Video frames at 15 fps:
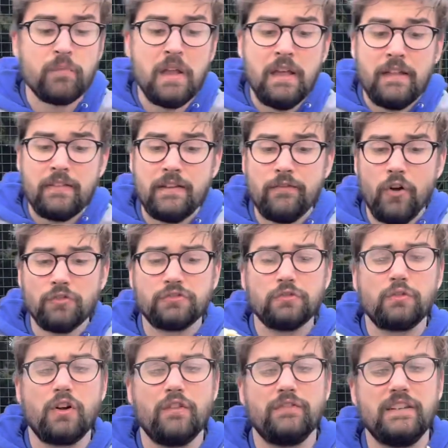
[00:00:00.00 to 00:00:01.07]
They've also
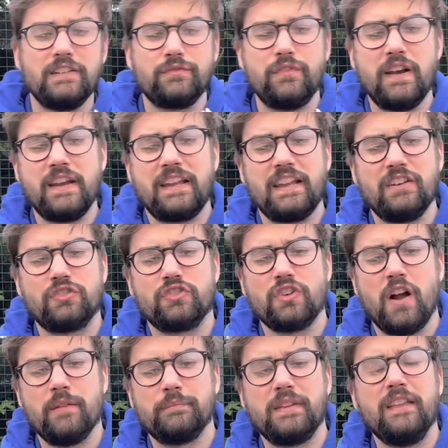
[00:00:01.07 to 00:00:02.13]
got these very kind of
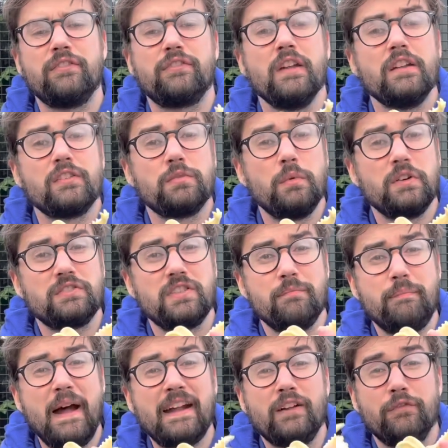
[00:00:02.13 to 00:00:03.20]
sharp teeth towards the
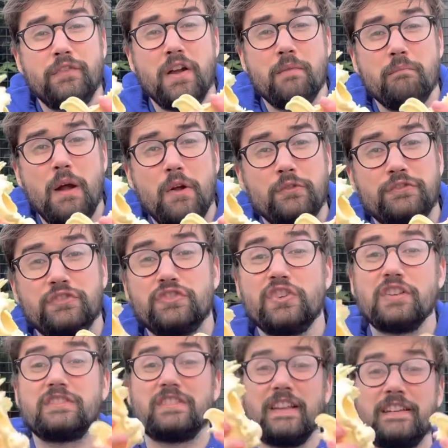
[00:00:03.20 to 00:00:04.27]
back of their mouths,
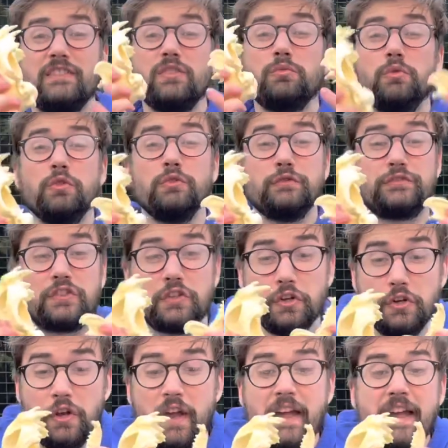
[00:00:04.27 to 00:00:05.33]
just like the wolves
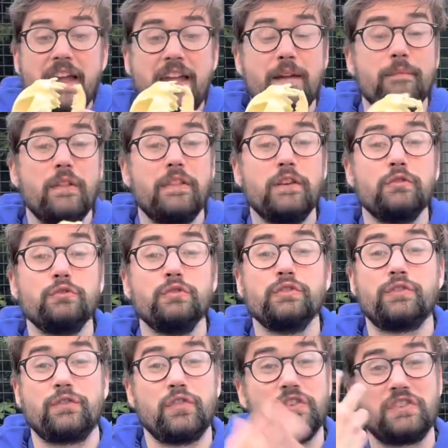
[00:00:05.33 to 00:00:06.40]
do, that they'll
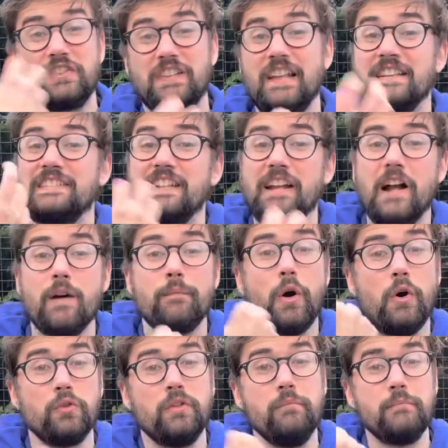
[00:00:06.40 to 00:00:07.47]
use for slicing up
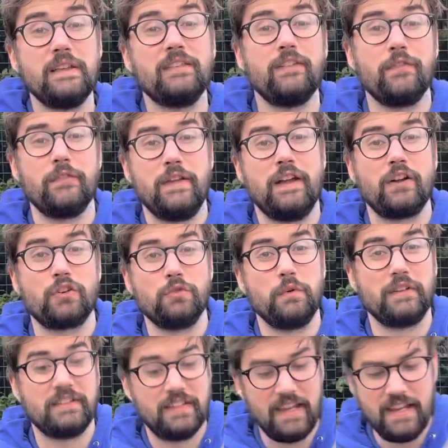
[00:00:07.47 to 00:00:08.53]
all the meat that they are
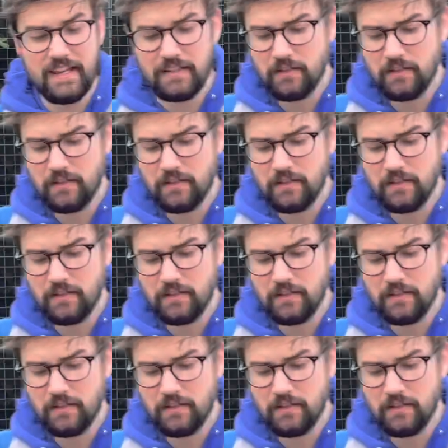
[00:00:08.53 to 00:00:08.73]
going to eat.